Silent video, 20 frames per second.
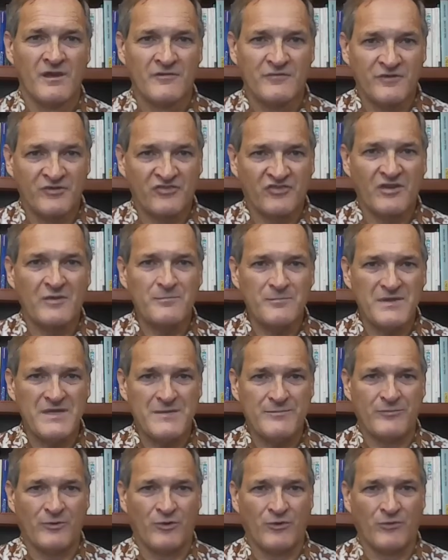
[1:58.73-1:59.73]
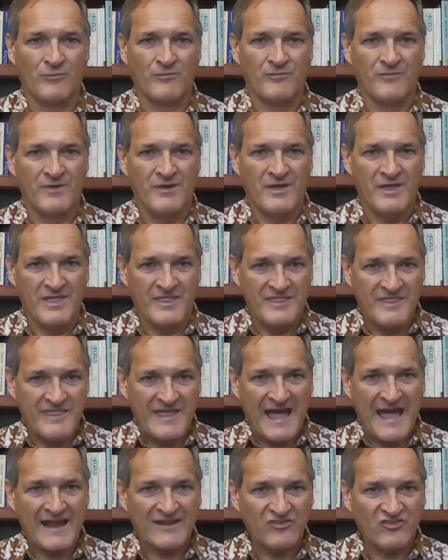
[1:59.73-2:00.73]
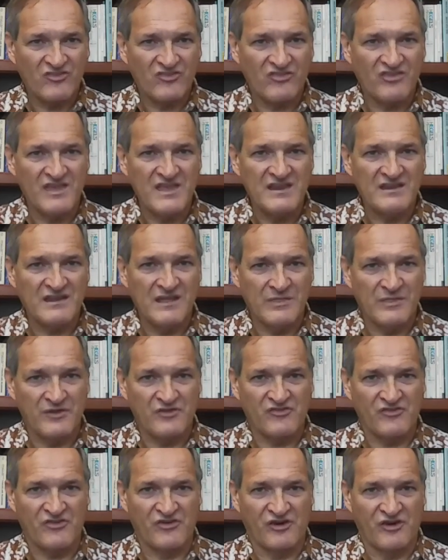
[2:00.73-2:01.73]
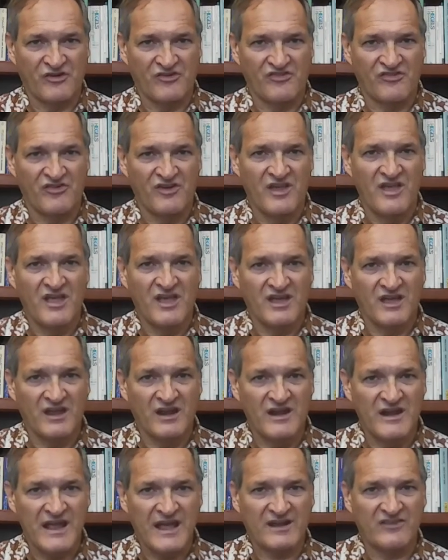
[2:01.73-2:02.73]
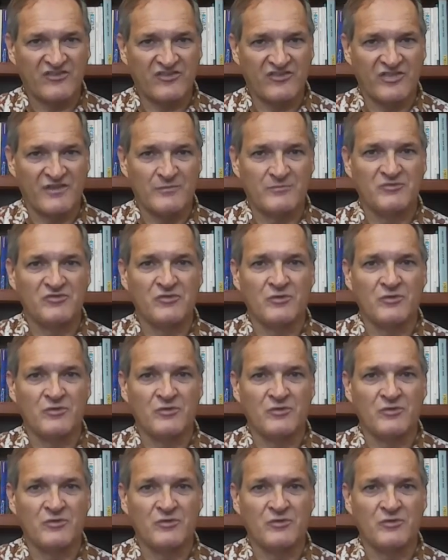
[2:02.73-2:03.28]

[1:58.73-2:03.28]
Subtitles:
For some people, that seat in the church connects them